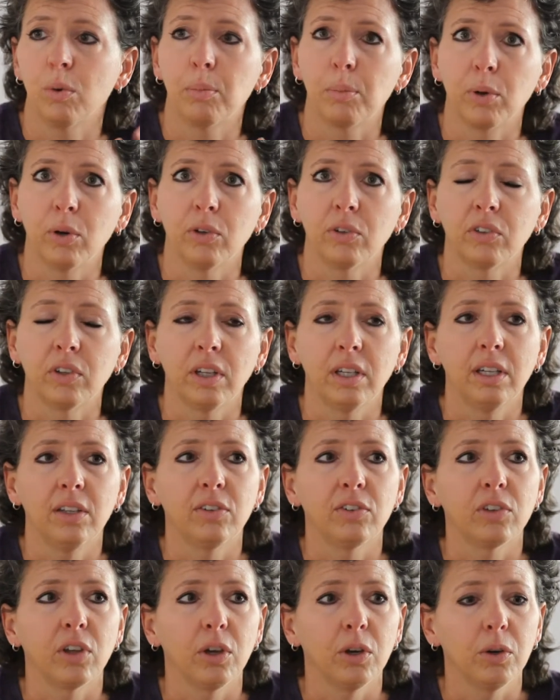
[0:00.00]
person, and
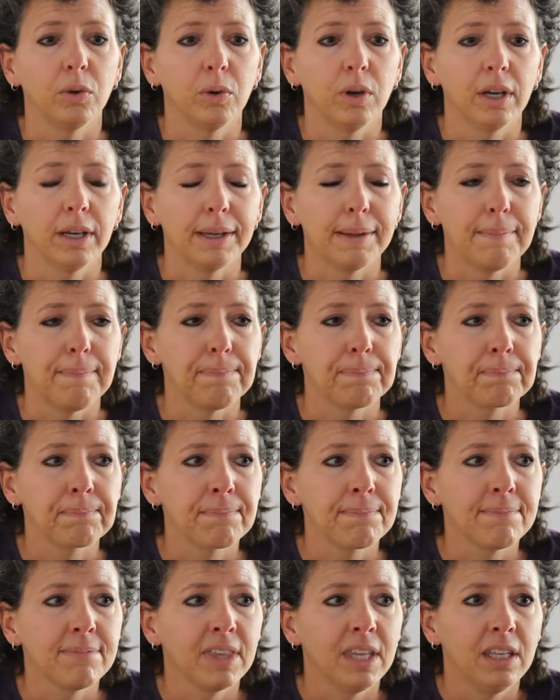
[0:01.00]
so
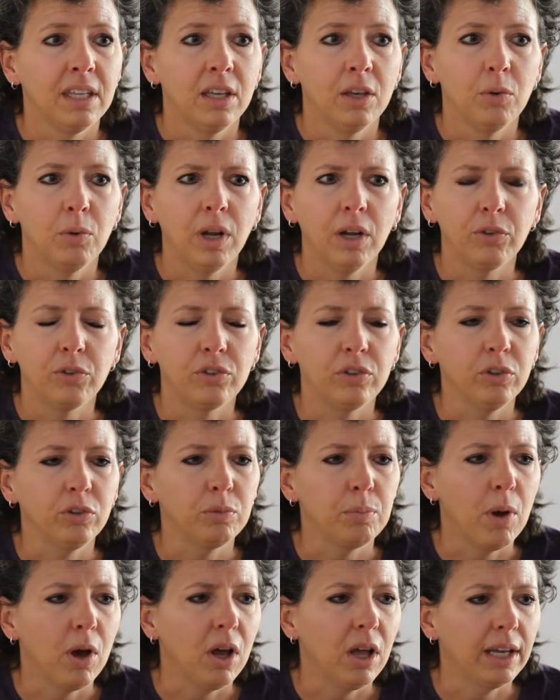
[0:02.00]
when I was still
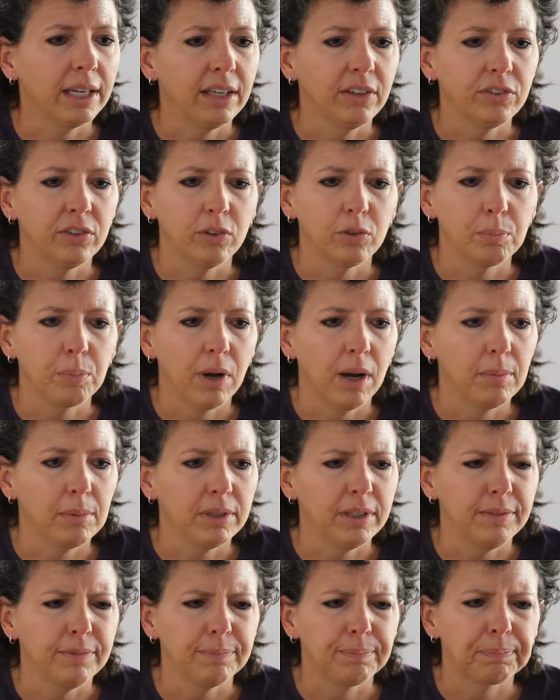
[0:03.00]
small, I guess I was
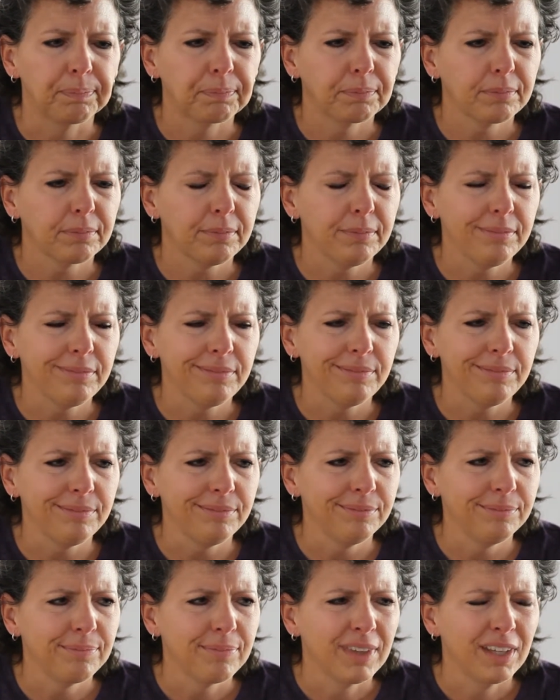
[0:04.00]
probably
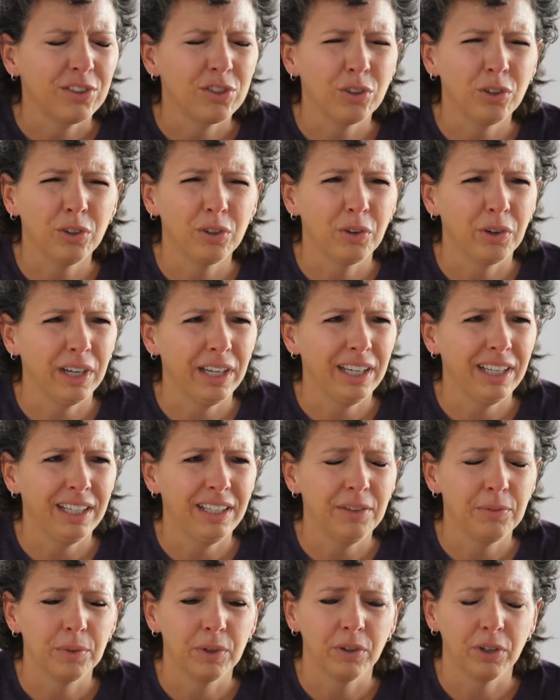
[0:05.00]
third
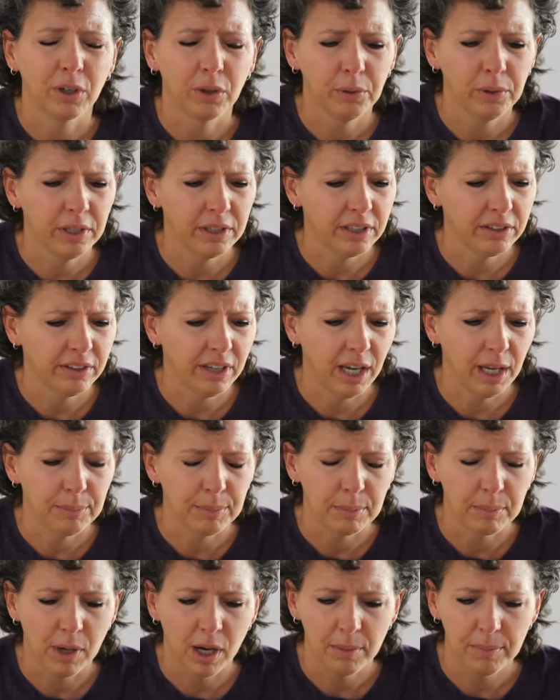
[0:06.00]
grade. We were in Korea at the time.
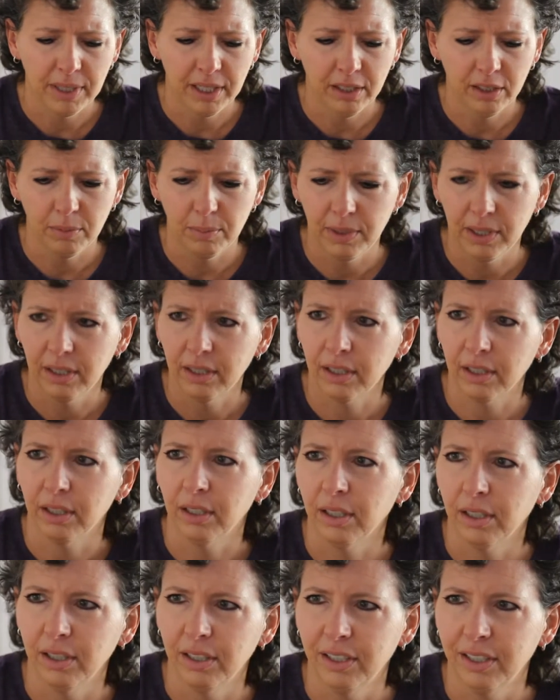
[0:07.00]
My mom handed me
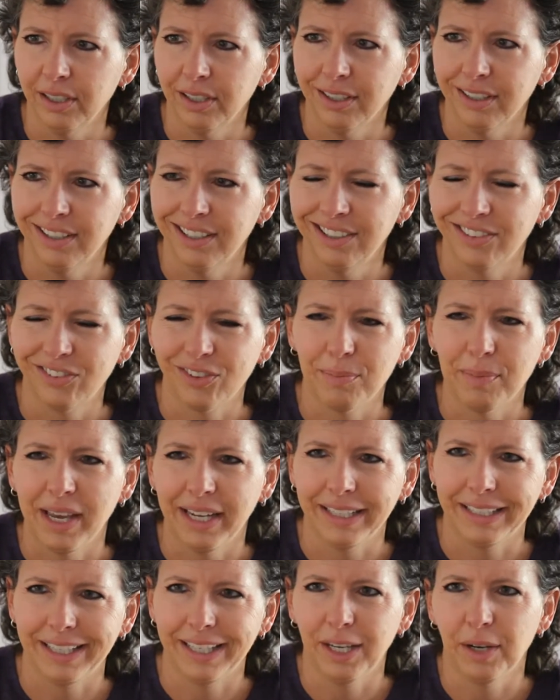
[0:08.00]
an
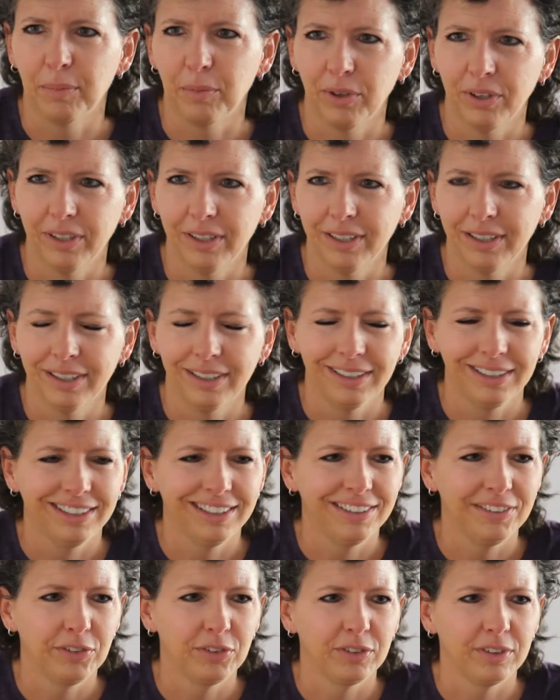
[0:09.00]
Instamatic camera.
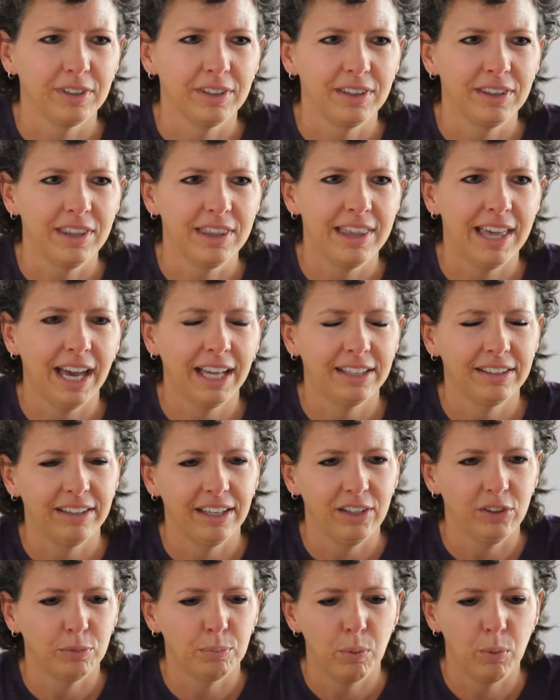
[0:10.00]
It was that
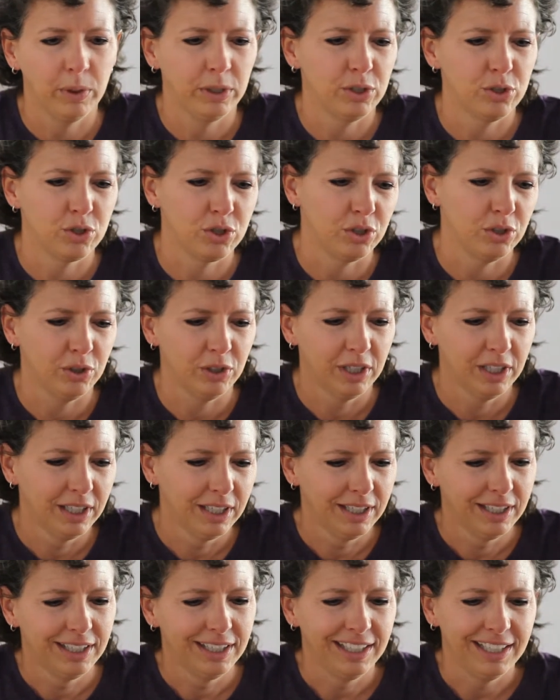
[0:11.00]
day's point and shoot.
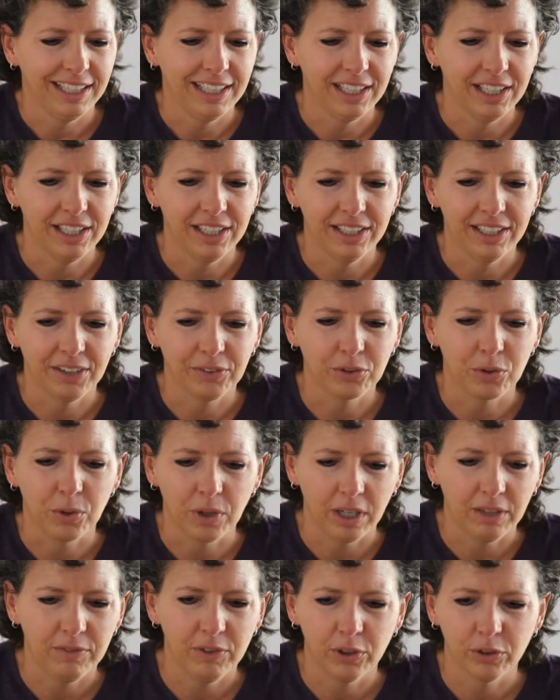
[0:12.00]
And I was
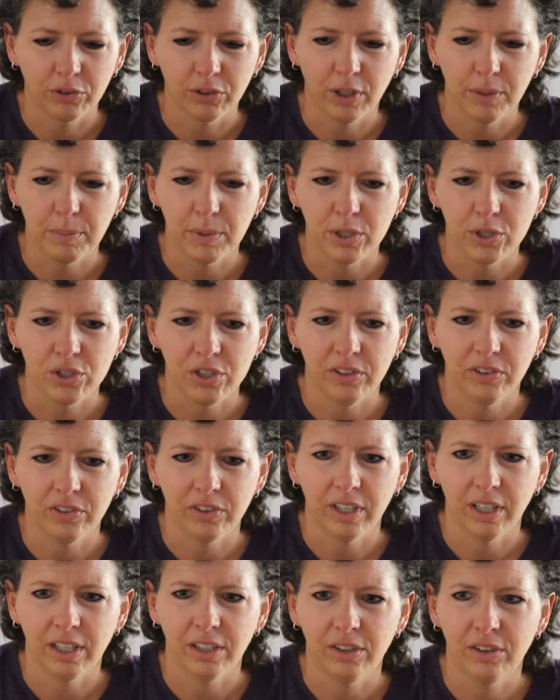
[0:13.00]
going on a field trip, and she
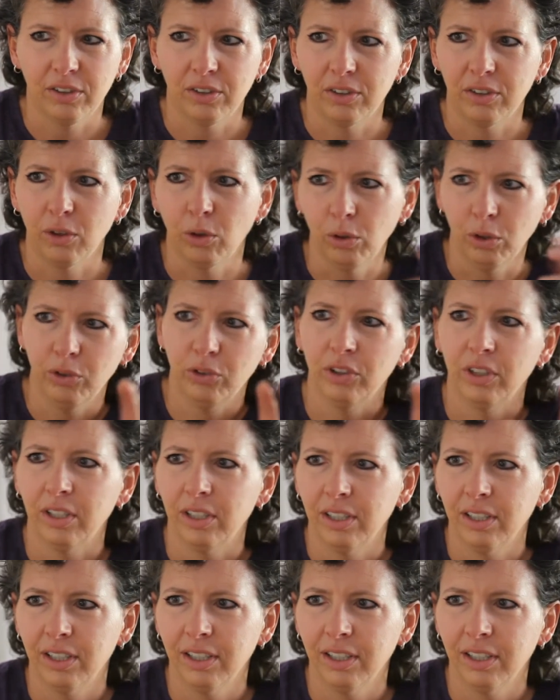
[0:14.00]
said, don't lose it,